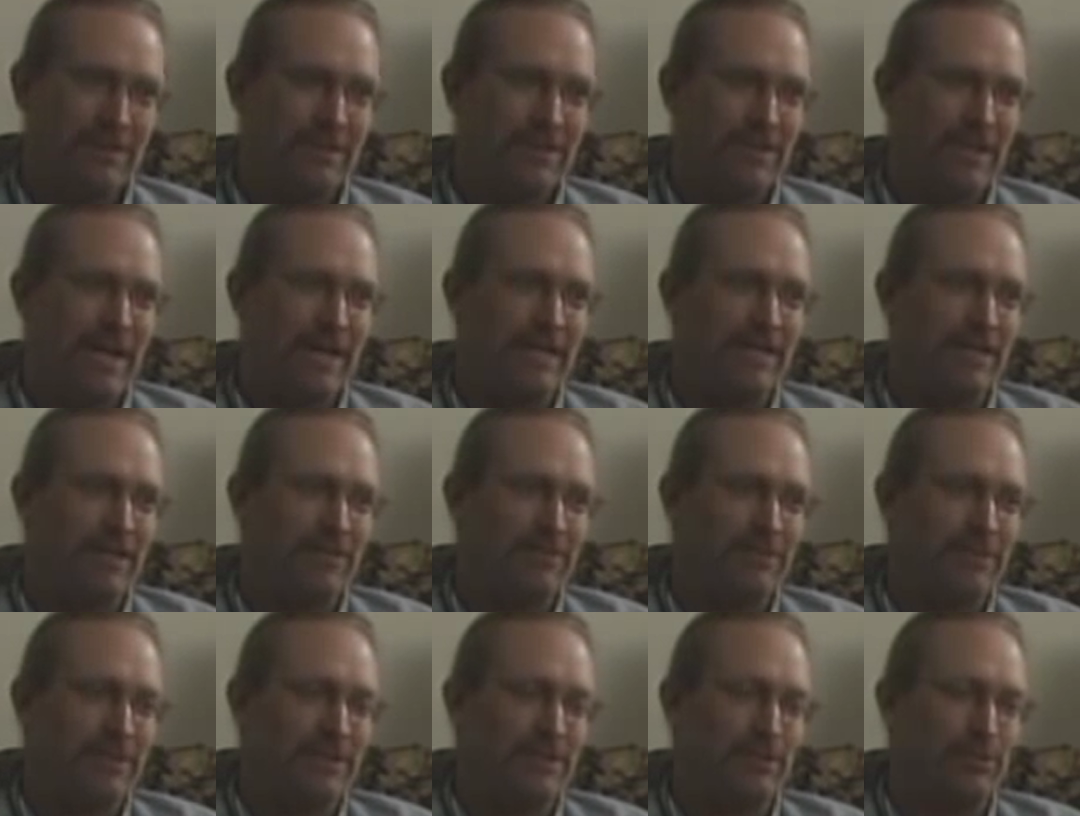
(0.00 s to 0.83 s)
that
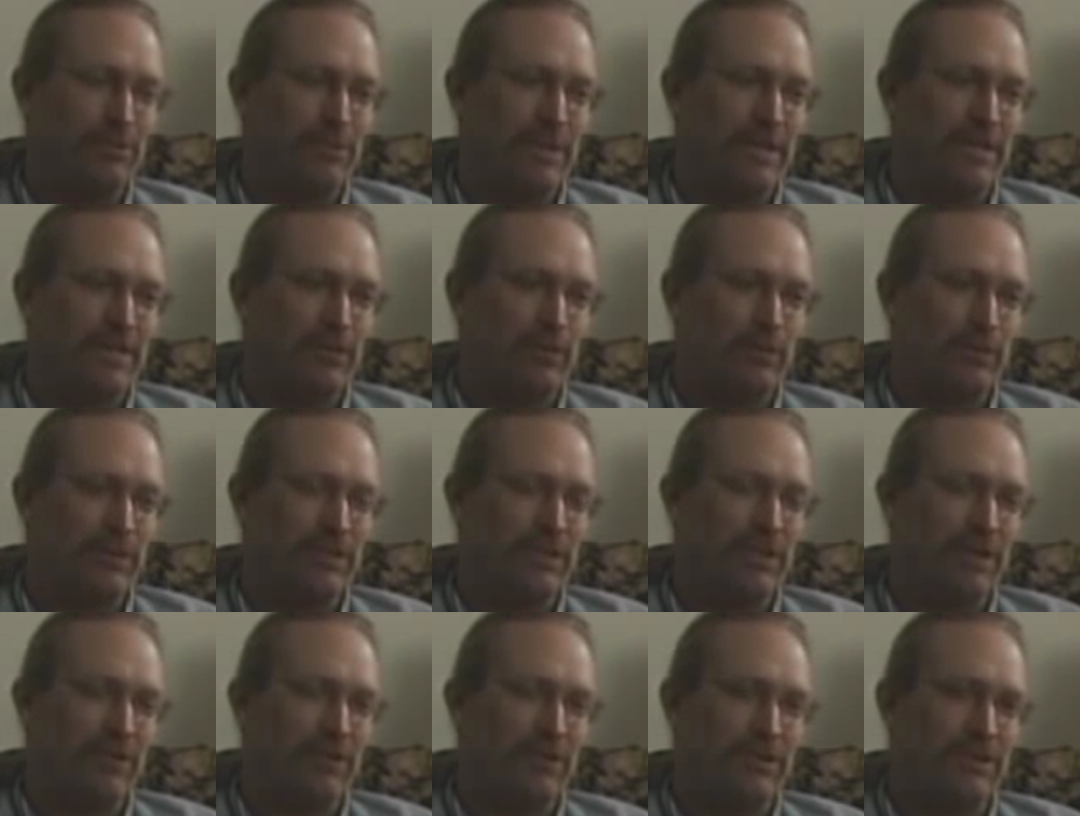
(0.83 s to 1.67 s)
government is best which
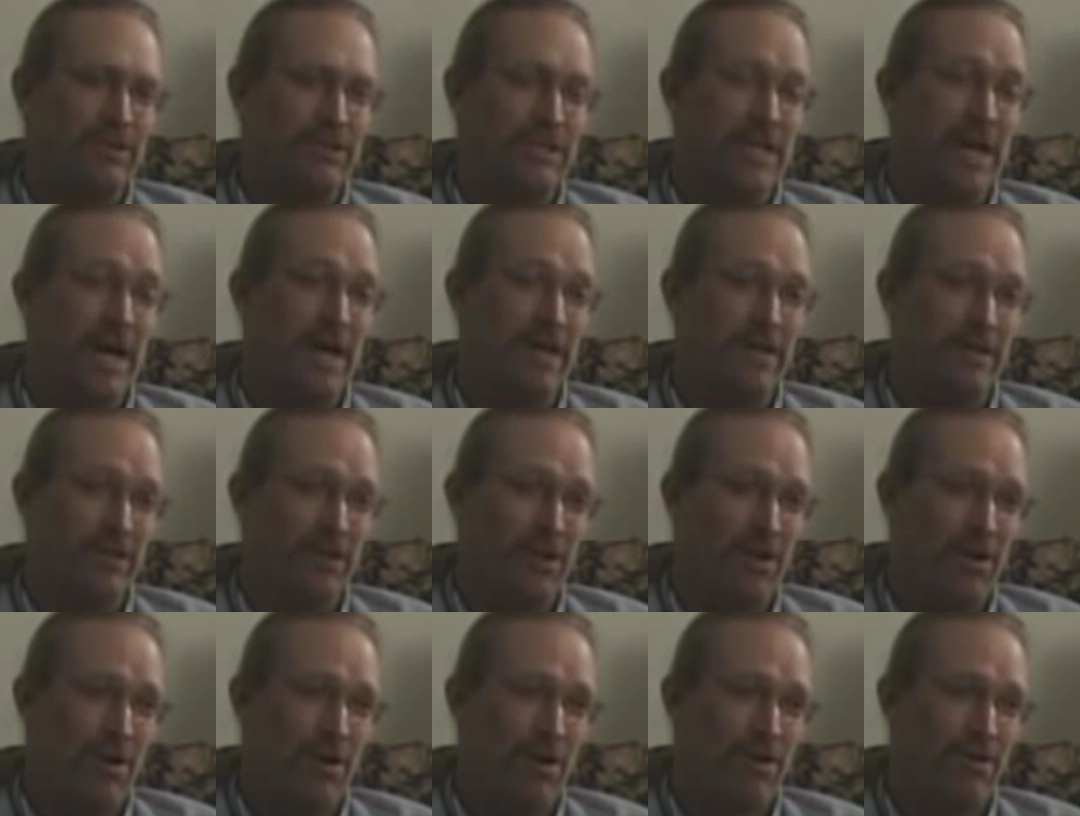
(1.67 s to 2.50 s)
governs not at
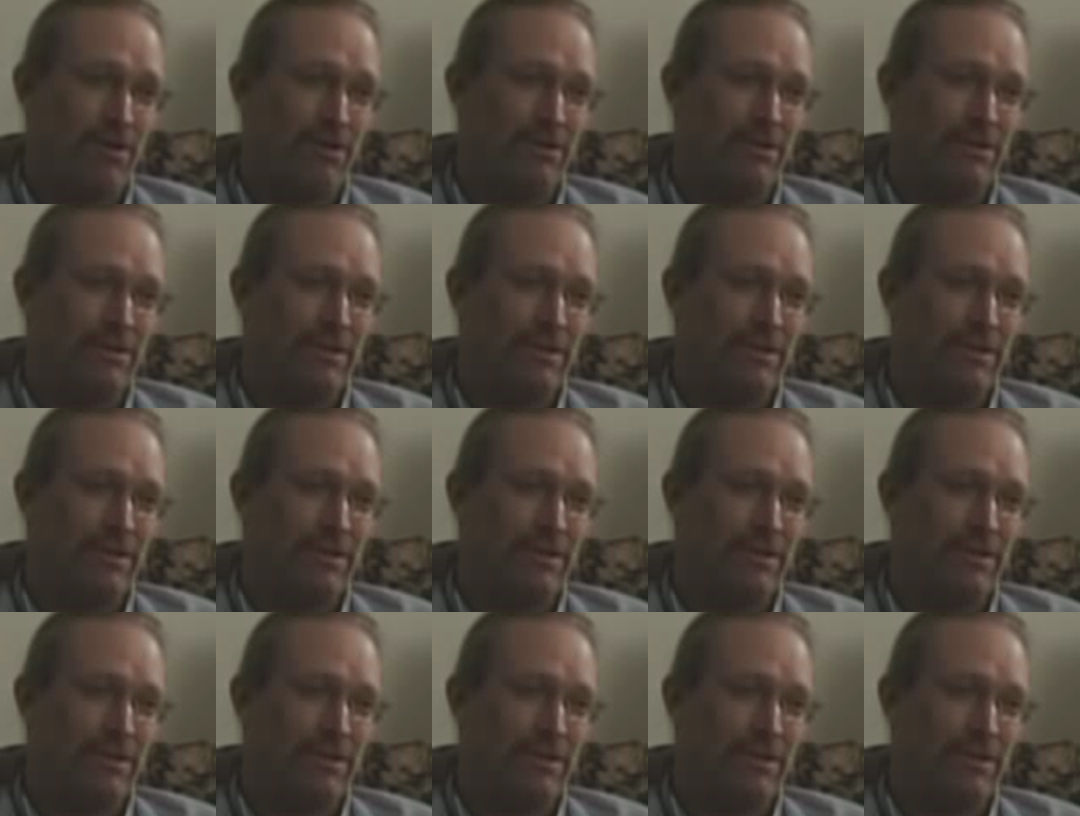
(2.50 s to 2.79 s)
all.